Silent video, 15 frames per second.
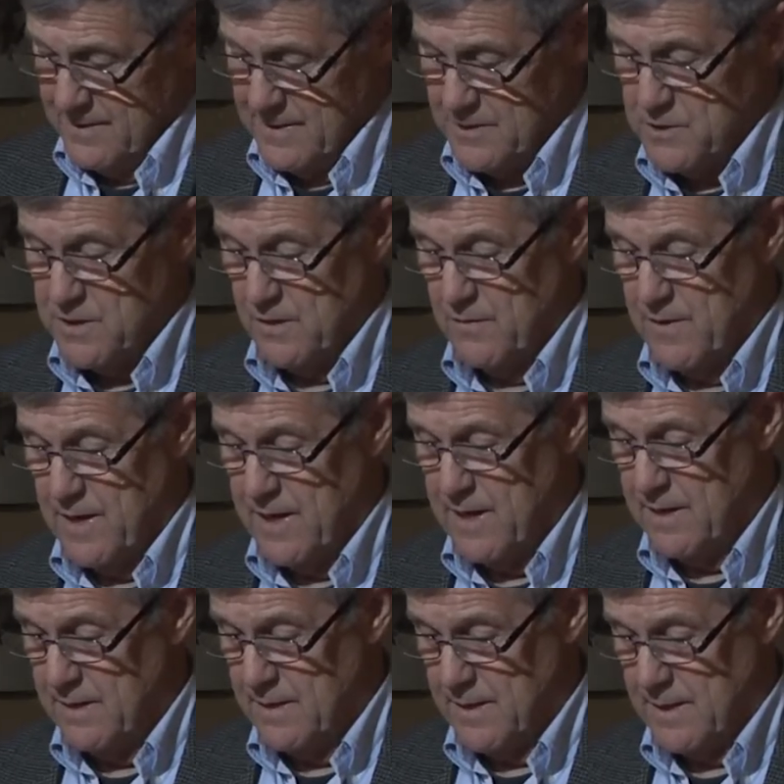And so
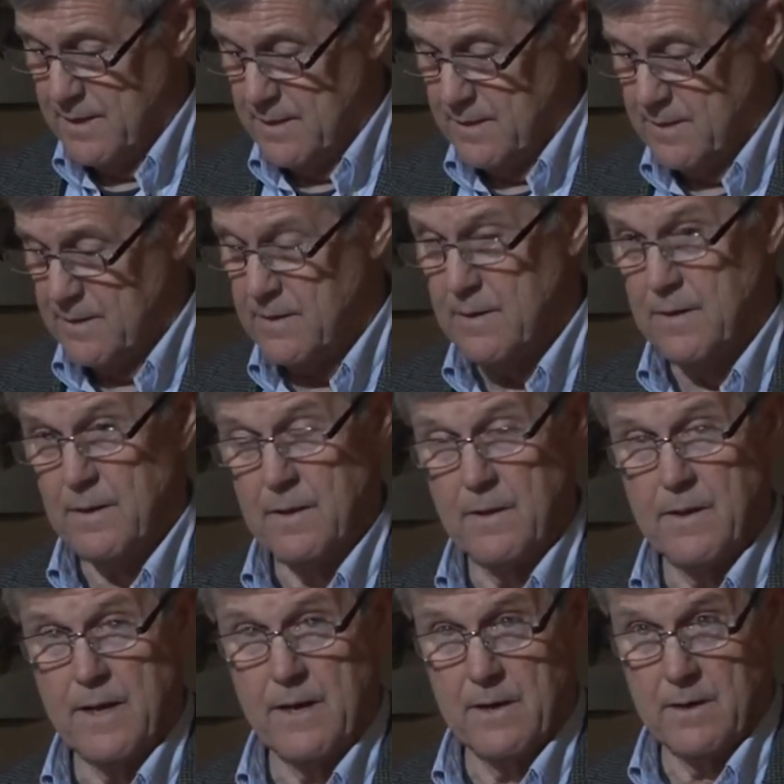they, uh,
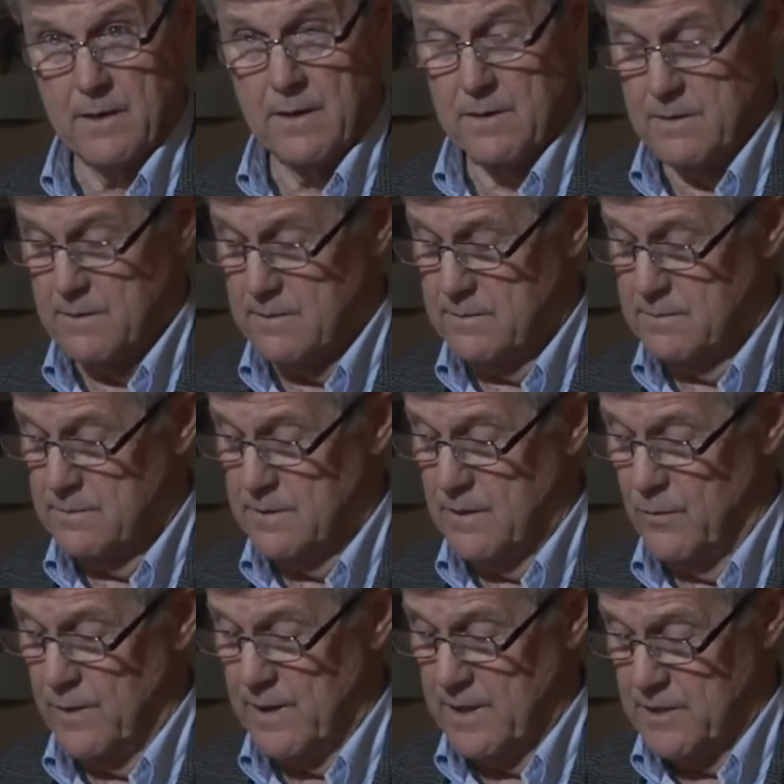they are
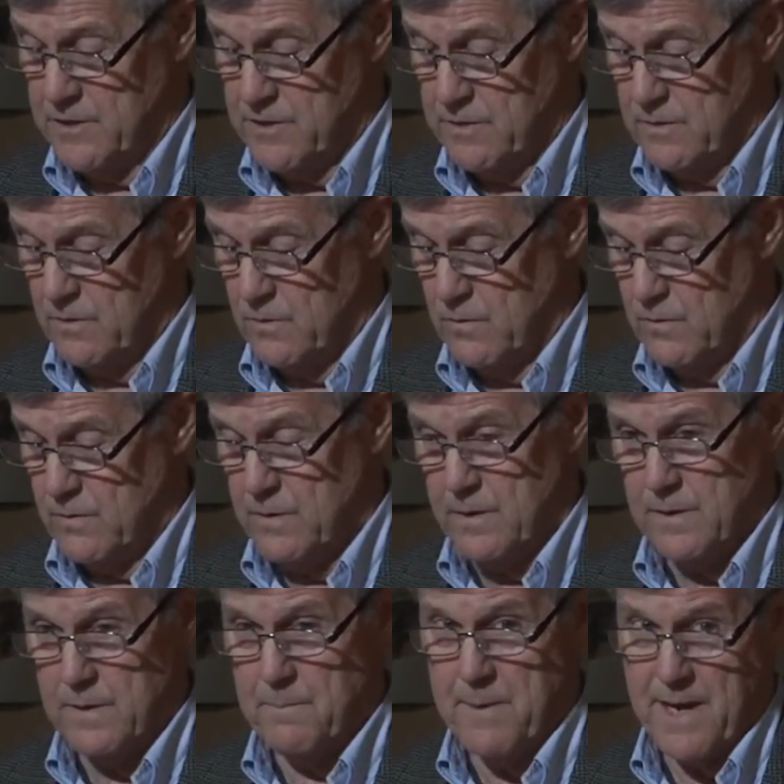going into
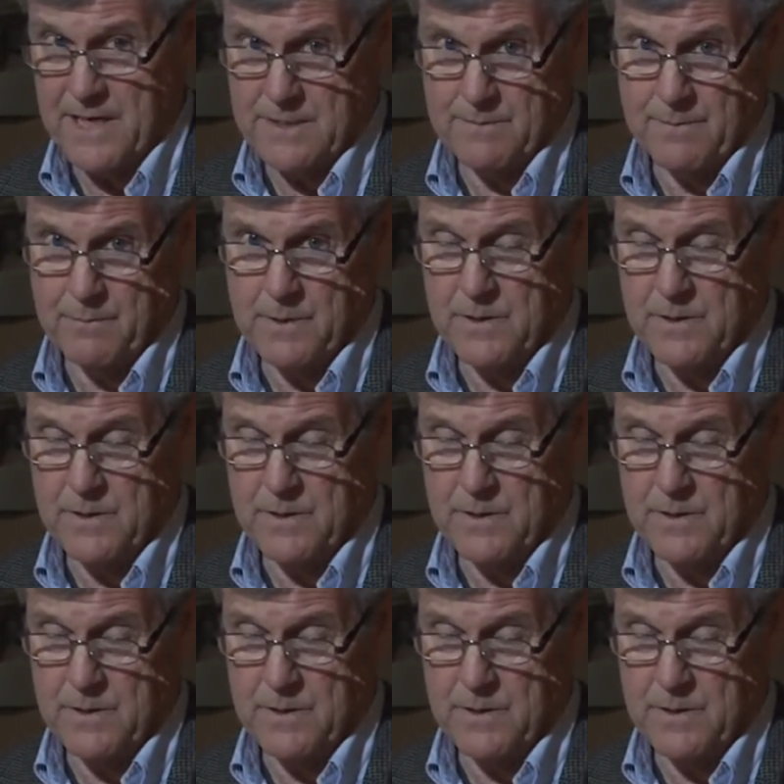uh, the maximum